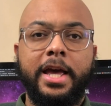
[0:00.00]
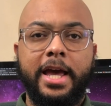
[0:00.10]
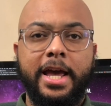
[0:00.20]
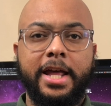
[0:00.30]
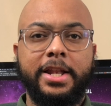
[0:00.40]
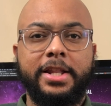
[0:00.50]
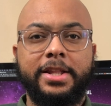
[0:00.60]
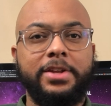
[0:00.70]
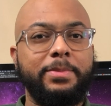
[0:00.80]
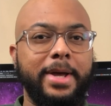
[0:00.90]
And
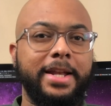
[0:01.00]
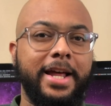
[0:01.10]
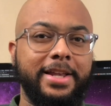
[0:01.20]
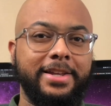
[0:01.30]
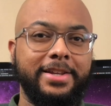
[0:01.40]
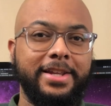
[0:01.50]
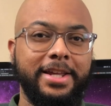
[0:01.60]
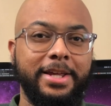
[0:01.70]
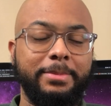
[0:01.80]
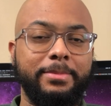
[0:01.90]
this might not
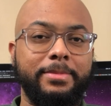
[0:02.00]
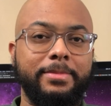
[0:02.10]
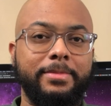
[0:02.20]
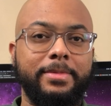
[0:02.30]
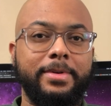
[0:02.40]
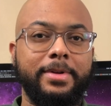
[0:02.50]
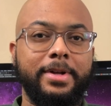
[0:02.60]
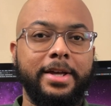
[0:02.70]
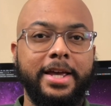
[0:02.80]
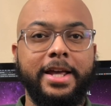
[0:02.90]
seem,
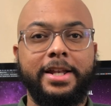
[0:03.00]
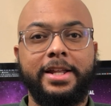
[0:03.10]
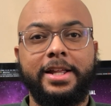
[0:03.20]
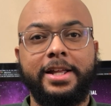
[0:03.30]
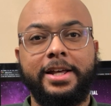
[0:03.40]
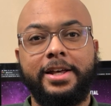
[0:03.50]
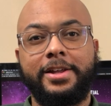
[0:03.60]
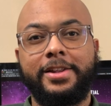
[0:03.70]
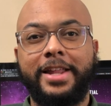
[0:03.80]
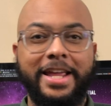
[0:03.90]
again,
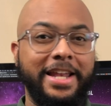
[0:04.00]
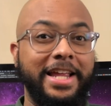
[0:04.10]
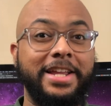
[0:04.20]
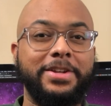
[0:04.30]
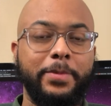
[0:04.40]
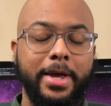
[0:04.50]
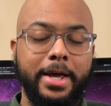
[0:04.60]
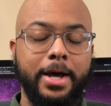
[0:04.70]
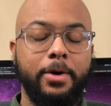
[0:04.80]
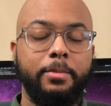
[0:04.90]
like an easy way
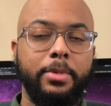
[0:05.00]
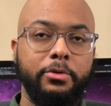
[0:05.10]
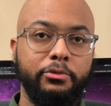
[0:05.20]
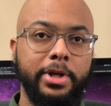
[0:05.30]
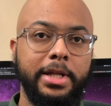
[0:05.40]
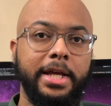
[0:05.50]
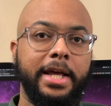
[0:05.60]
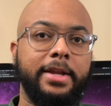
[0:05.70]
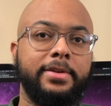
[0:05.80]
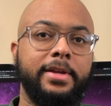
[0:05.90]
out, but really it's,